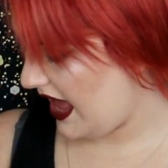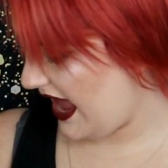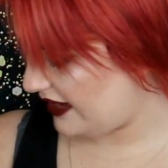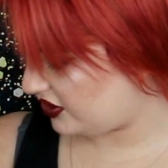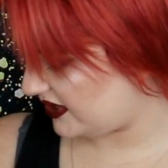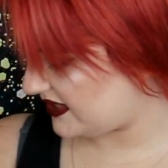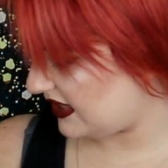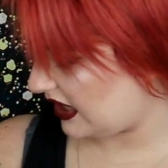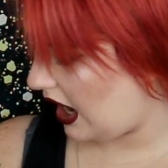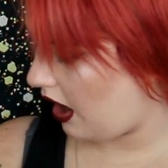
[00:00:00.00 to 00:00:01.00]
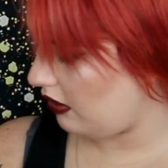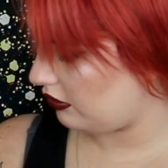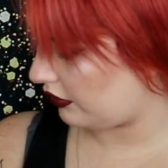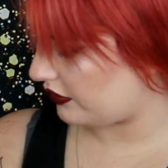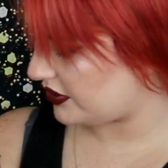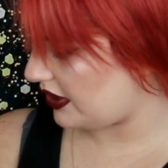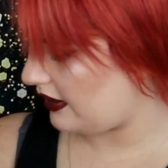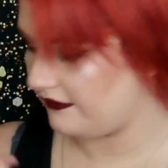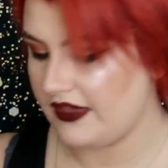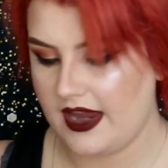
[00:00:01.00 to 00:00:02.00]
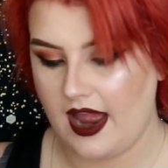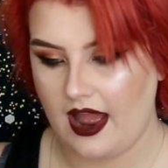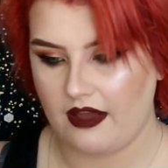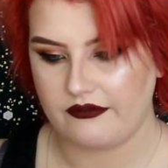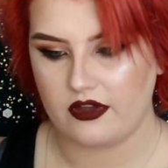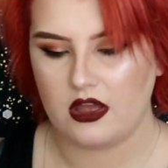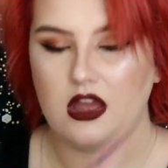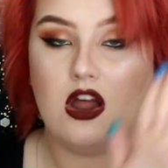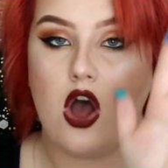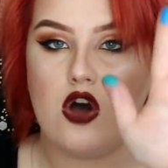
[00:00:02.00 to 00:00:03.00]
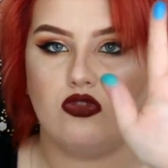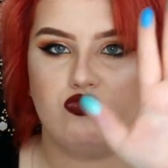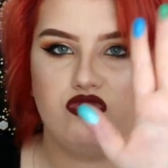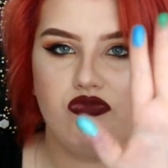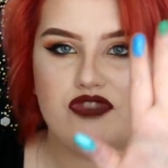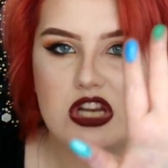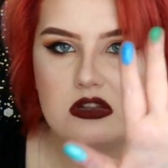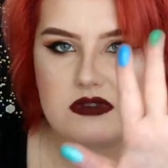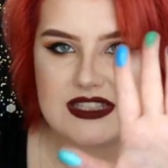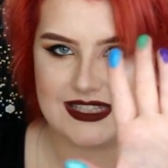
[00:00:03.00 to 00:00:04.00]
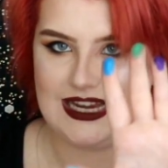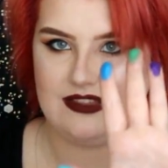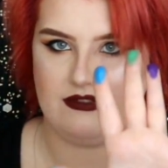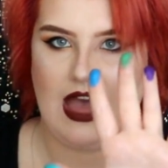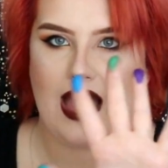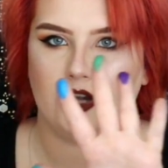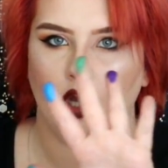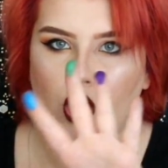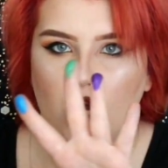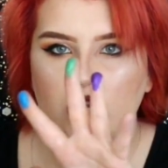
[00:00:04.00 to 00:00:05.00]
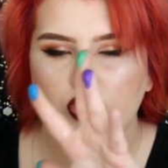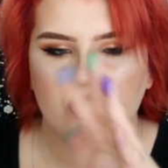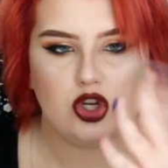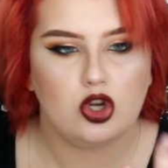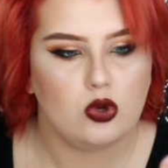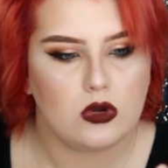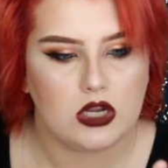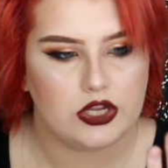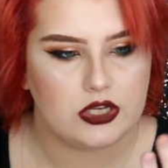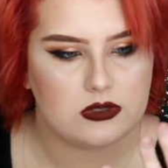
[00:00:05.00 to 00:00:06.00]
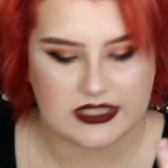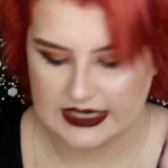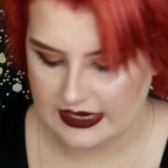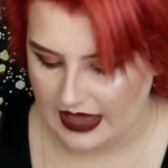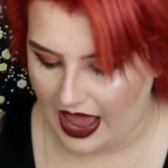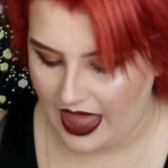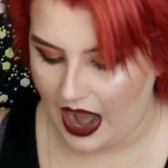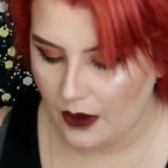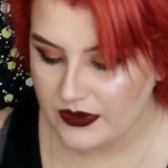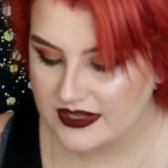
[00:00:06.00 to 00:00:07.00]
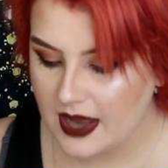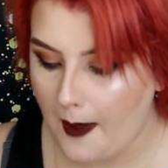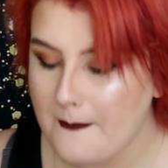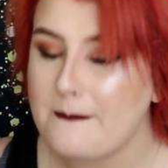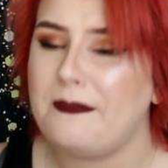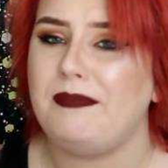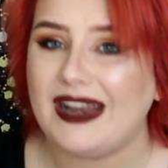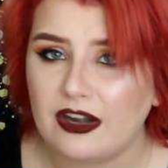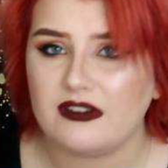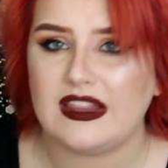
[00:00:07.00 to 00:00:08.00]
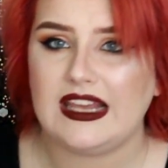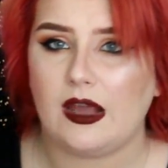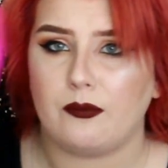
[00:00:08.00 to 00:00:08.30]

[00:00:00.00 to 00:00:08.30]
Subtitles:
and just the colors of they have. Do you see that? Do you see that? And I was barely